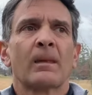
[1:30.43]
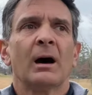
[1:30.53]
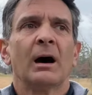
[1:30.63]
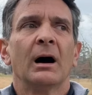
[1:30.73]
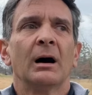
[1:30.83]

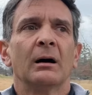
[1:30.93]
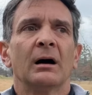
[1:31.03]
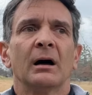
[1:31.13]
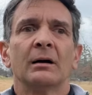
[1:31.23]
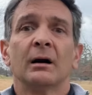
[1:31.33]
uh,
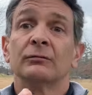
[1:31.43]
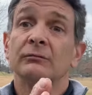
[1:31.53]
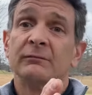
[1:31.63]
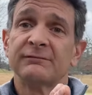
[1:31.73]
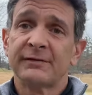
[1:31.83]
a, uh, uh,
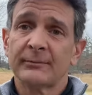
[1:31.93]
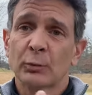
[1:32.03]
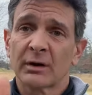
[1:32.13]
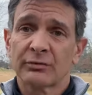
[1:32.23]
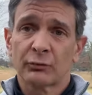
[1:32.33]

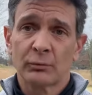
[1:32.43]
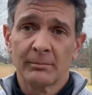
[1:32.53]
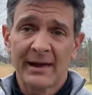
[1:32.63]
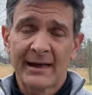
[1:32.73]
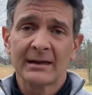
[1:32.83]
February through
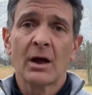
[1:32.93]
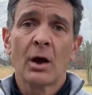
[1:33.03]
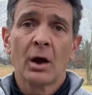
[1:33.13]
May